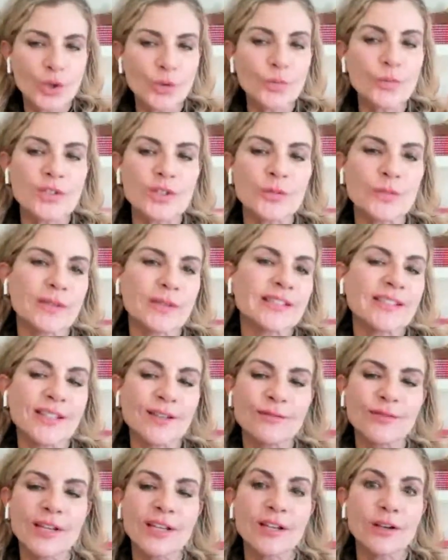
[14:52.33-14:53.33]
super
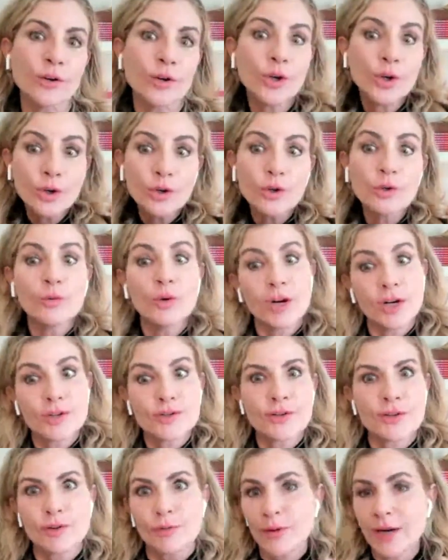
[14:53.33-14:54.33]
specific on who you are
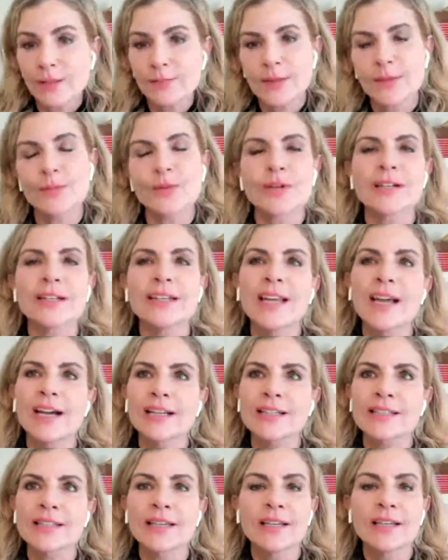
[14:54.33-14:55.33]
so the right people
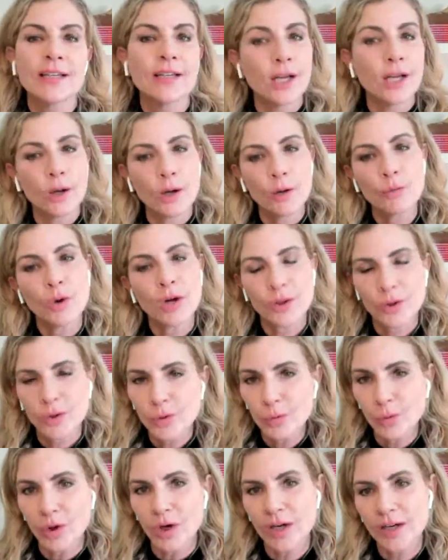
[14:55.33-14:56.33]
connect. and what
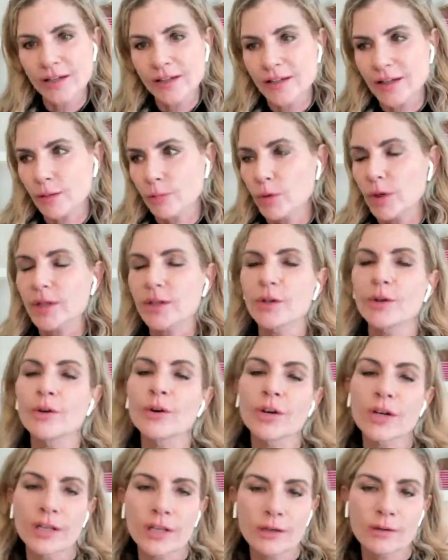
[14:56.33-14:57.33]
you want and what you're
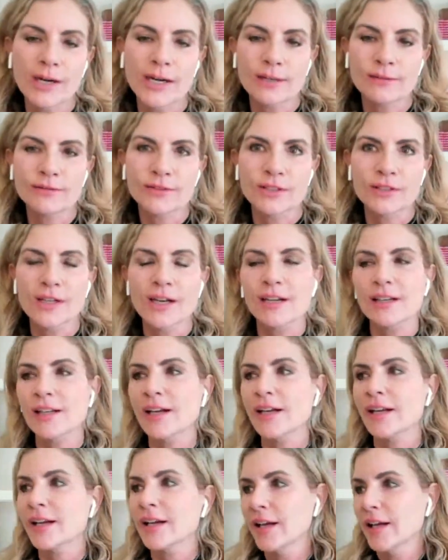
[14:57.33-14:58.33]
going to go after. Not
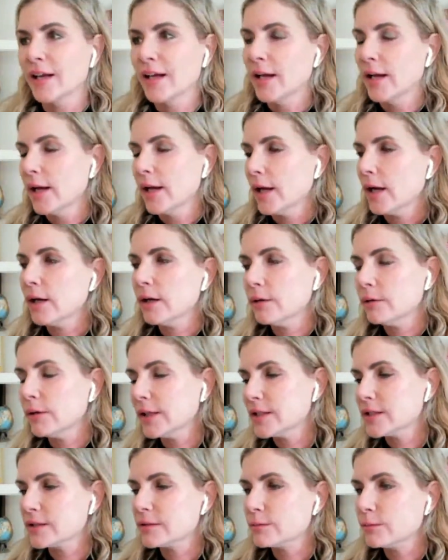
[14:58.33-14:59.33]
like, oh, I
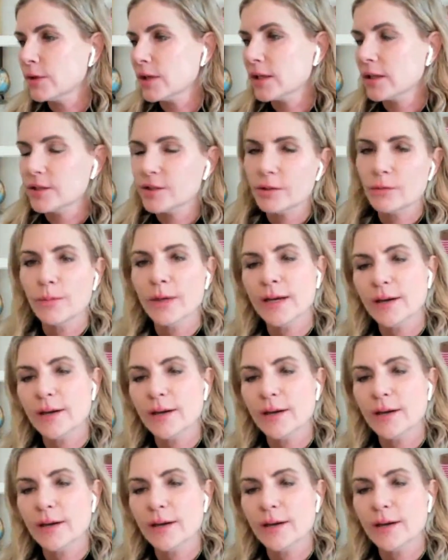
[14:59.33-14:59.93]
just want to do